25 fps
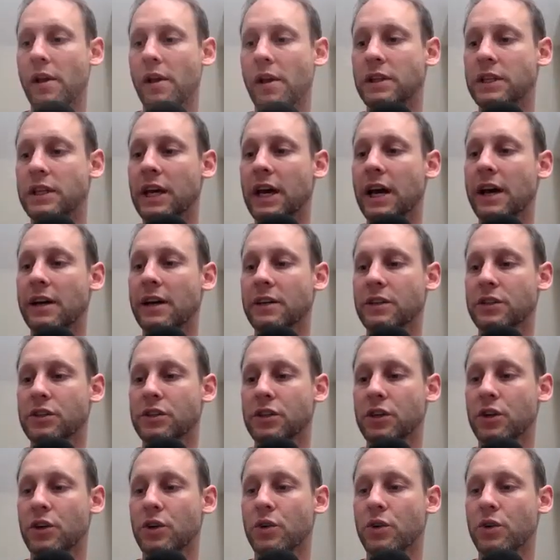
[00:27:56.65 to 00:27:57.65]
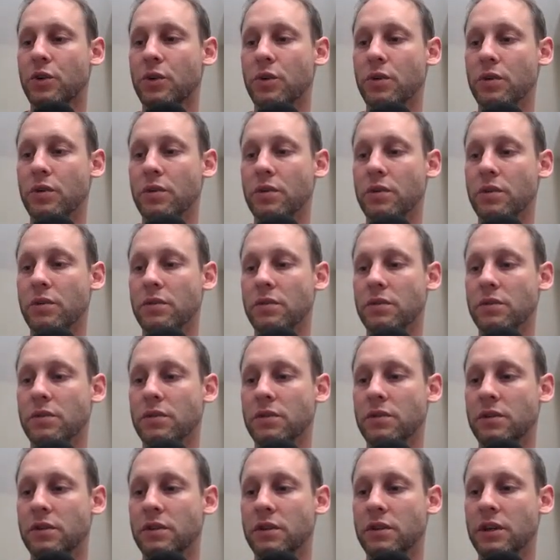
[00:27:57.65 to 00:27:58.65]
Yeah, so
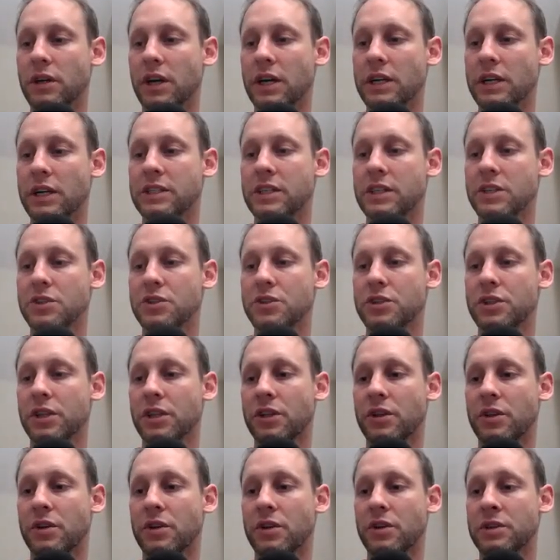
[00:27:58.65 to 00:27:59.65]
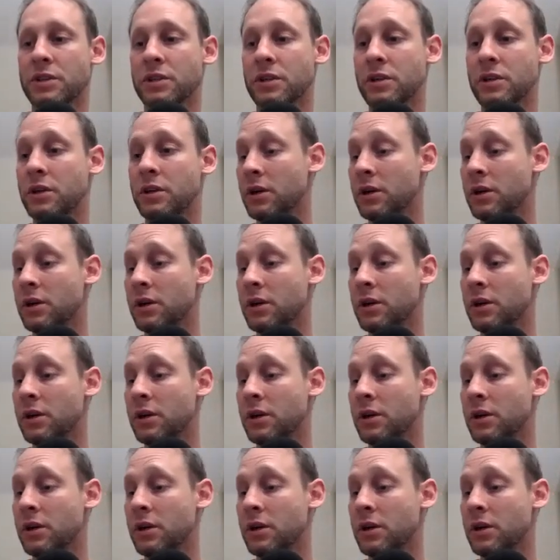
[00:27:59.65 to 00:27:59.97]
it's interesting these